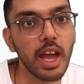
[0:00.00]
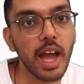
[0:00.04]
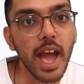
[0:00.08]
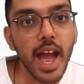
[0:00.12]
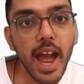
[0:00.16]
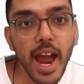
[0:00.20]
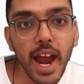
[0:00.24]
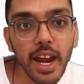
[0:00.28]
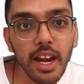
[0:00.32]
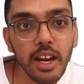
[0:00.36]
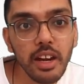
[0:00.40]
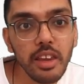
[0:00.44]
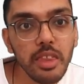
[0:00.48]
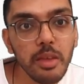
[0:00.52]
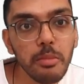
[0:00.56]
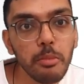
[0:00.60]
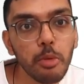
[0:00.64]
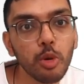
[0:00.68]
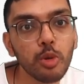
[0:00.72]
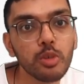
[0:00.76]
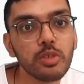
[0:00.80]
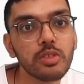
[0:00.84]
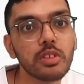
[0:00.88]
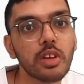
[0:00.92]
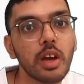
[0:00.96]
and the
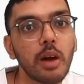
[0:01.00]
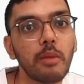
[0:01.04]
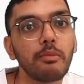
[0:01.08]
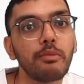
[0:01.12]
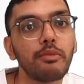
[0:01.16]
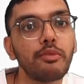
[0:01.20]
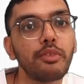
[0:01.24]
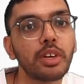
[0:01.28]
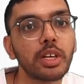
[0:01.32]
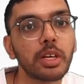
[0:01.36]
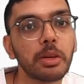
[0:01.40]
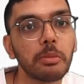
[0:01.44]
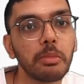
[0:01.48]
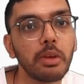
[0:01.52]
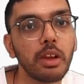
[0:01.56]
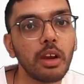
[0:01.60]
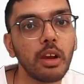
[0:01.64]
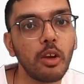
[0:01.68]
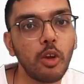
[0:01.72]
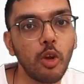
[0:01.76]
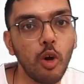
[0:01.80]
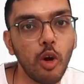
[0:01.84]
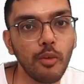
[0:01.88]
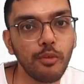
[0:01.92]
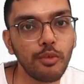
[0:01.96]
most comfortable
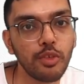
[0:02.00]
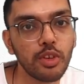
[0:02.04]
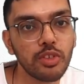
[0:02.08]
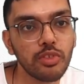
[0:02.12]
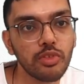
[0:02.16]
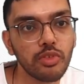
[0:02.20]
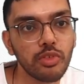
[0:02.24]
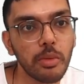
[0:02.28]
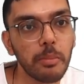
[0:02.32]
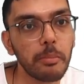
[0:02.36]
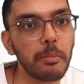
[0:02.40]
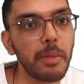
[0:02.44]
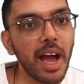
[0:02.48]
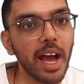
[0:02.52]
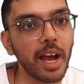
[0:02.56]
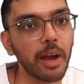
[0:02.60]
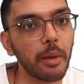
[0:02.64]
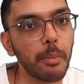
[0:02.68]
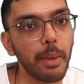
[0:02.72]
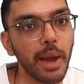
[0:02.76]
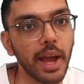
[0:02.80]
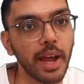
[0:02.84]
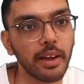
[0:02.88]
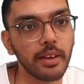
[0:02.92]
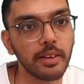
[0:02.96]
office
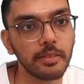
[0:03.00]
backpack.